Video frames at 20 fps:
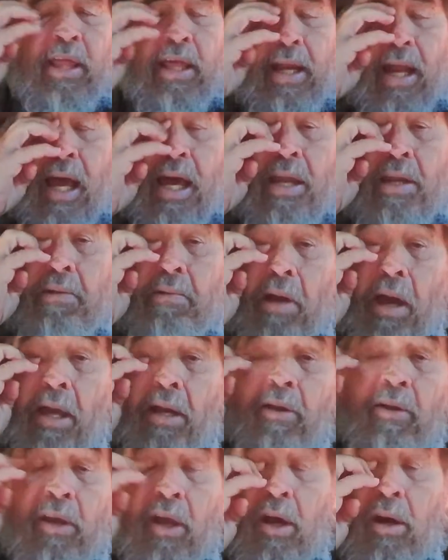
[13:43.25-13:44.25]
that out, I
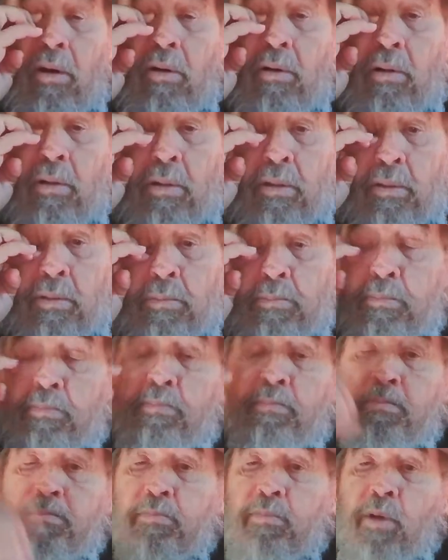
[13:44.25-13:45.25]
don't know.
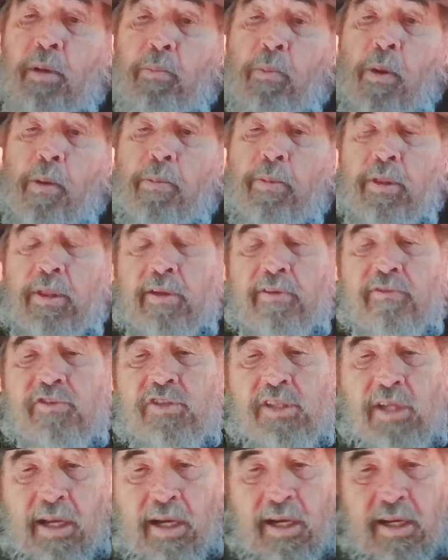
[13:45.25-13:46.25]
The people that have
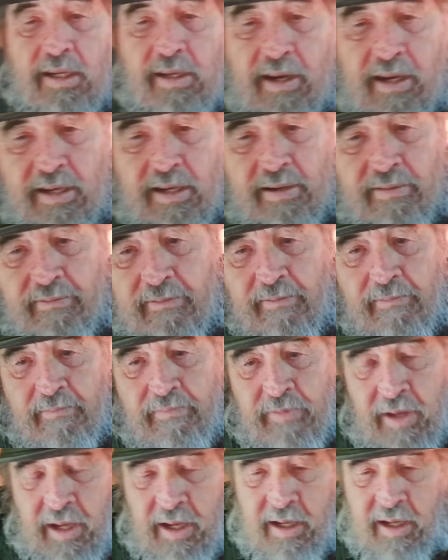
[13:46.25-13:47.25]
studied it
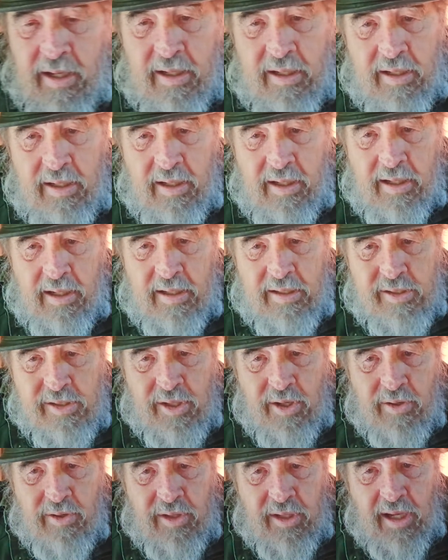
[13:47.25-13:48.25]

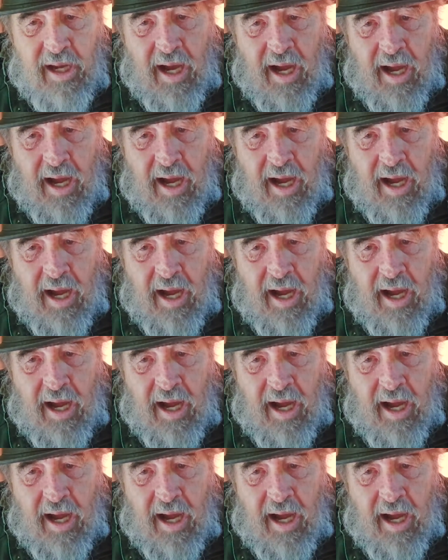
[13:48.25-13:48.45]
consider the